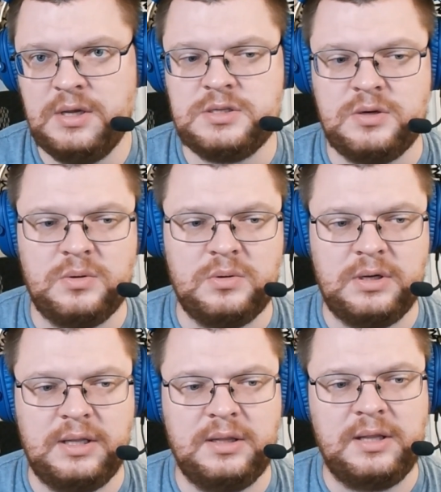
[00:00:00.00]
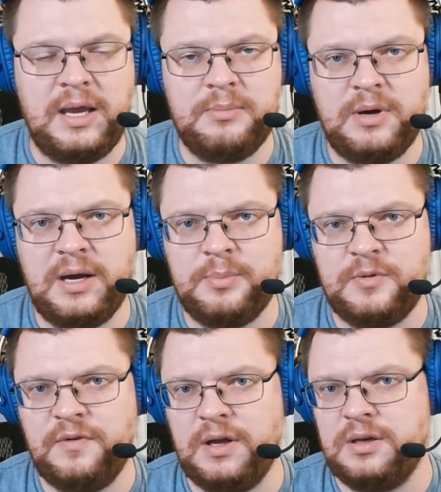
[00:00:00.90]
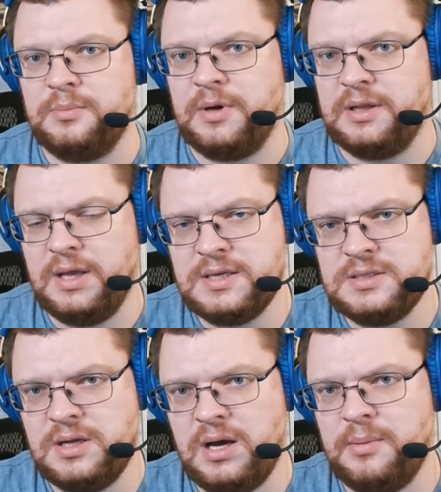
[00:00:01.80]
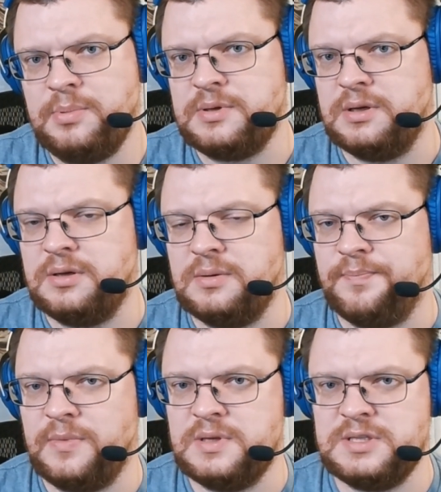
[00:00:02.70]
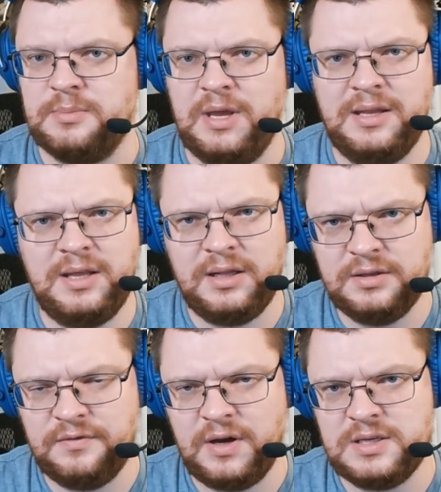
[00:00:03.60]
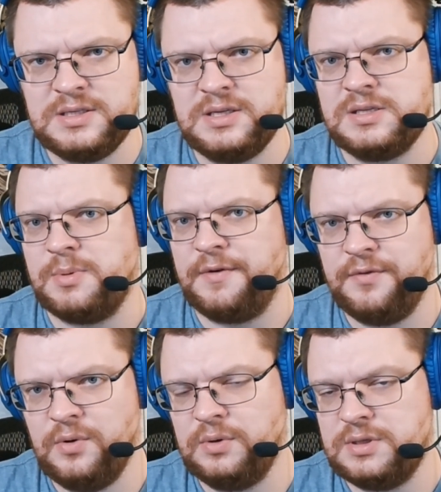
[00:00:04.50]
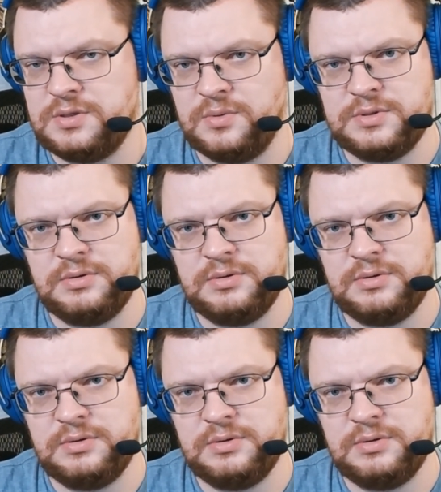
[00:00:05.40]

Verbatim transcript: So at the time, I provided my desktop, um, some handheld devices, my phone, and so on.